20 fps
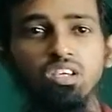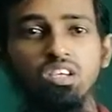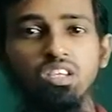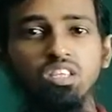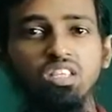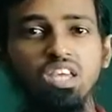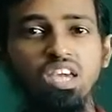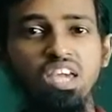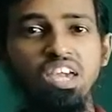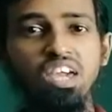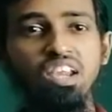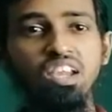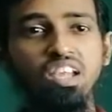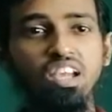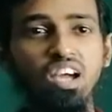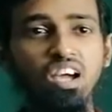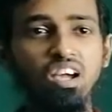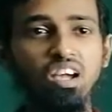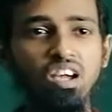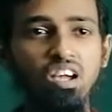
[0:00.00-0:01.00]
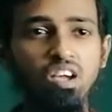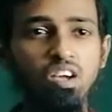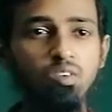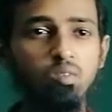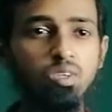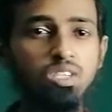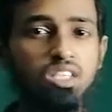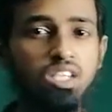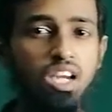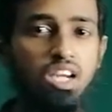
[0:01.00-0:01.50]
In the area
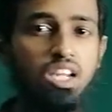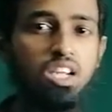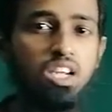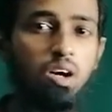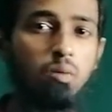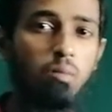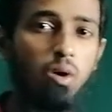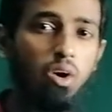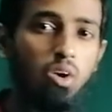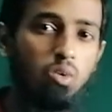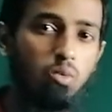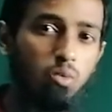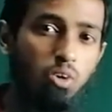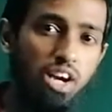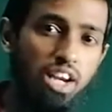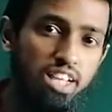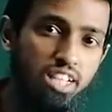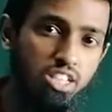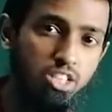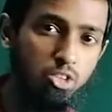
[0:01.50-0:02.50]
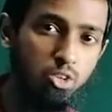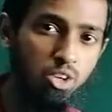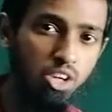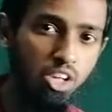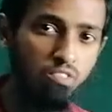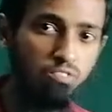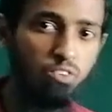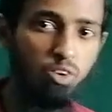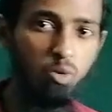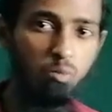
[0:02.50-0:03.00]
we studied about what is
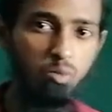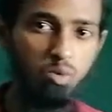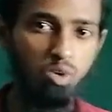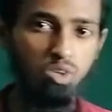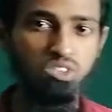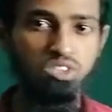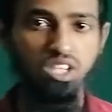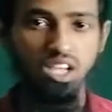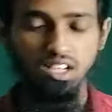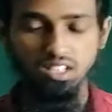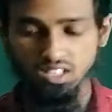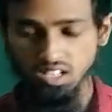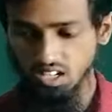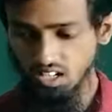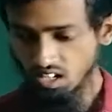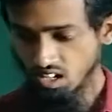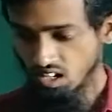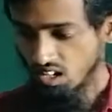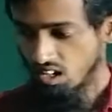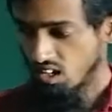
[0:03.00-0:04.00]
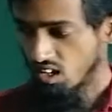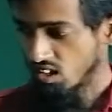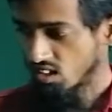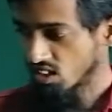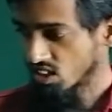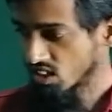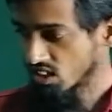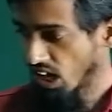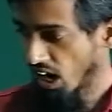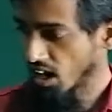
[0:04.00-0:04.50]
uniform cross section.
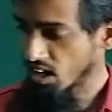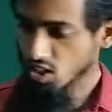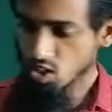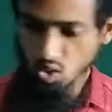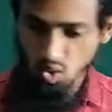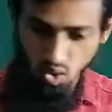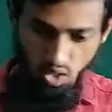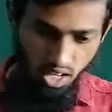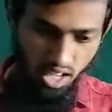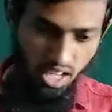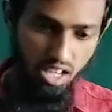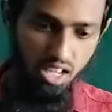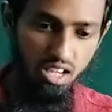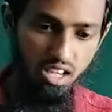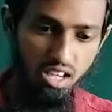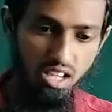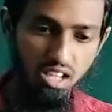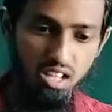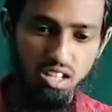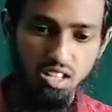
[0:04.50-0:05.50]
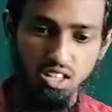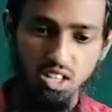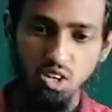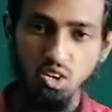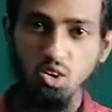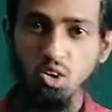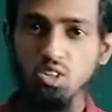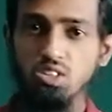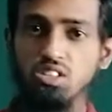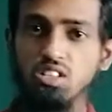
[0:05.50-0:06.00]
Start to end the
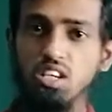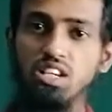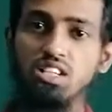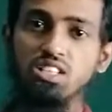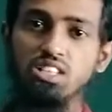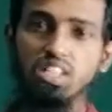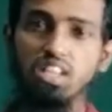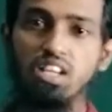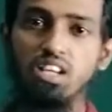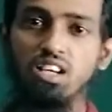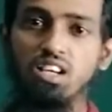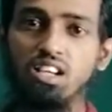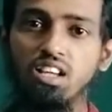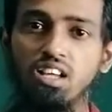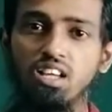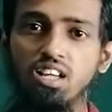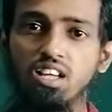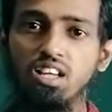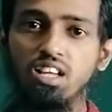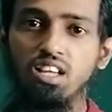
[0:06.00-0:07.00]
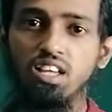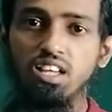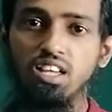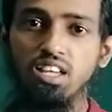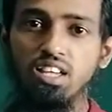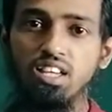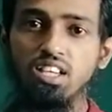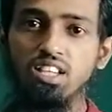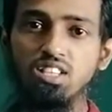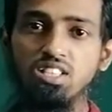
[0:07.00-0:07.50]
cross section
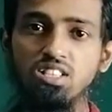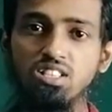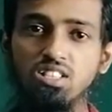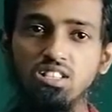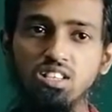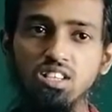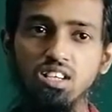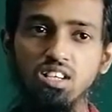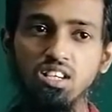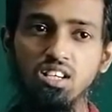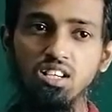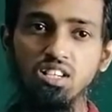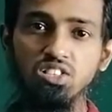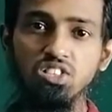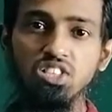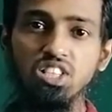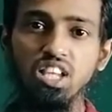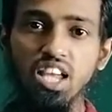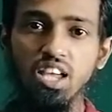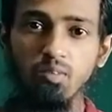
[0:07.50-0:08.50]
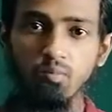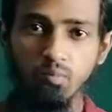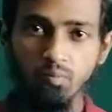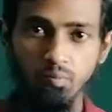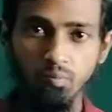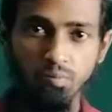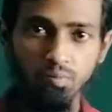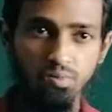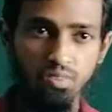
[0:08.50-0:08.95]
is same.